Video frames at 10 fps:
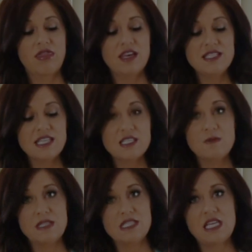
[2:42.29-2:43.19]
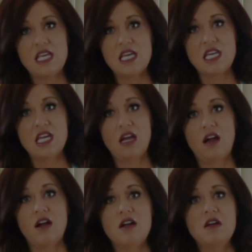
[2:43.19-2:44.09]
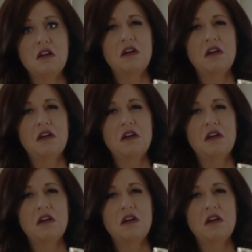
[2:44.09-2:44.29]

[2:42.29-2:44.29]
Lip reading: This has been sitting in here